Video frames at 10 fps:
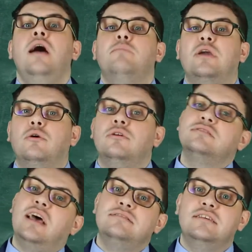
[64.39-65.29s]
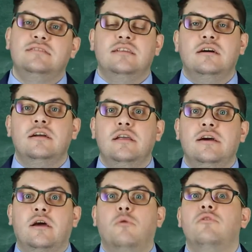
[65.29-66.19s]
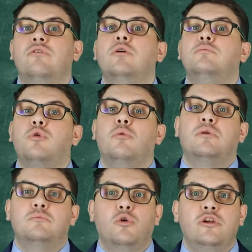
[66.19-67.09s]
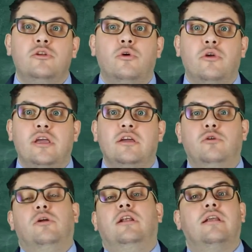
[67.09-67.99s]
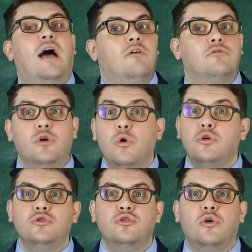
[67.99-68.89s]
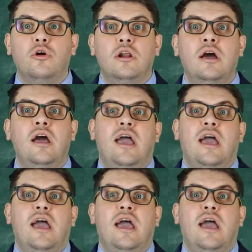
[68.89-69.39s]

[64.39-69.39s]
Because as I said earlier, without proper monitoring, you will have no control,